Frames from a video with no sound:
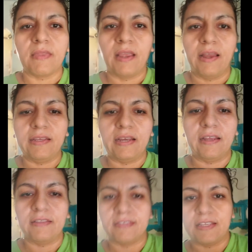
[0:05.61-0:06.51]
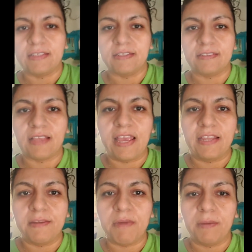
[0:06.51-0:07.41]
Hi guys, it's
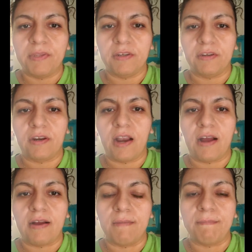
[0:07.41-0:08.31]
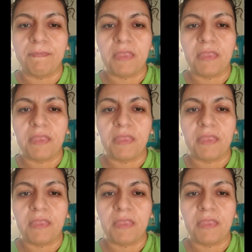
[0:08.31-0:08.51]
Handy Mom here. I'm